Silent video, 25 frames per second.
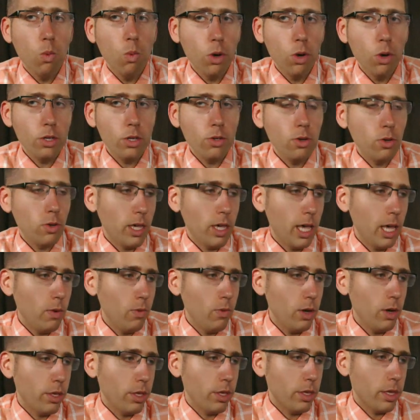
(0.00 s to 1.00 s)
What are you okay
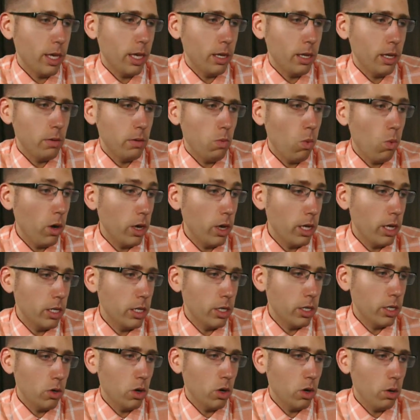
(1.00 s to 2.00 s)
with, and what
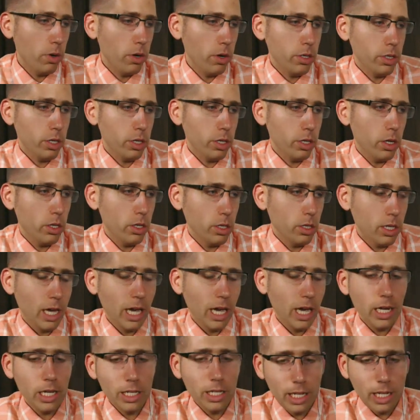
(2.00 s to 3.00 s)
is your personal
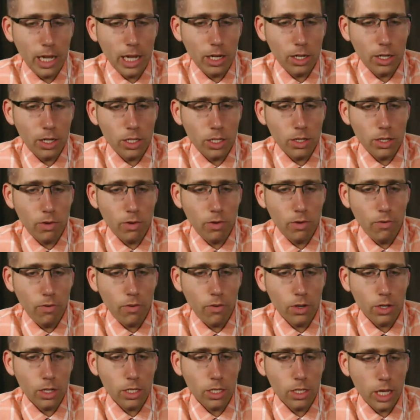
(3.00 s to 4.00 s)
kind of standards
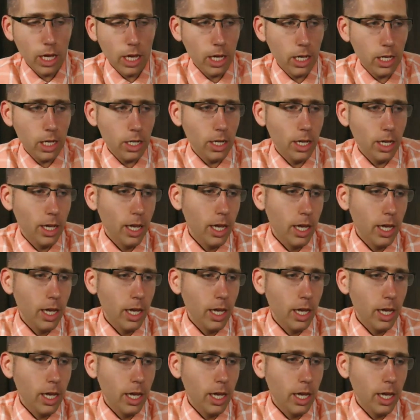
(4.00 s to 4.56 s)
for design.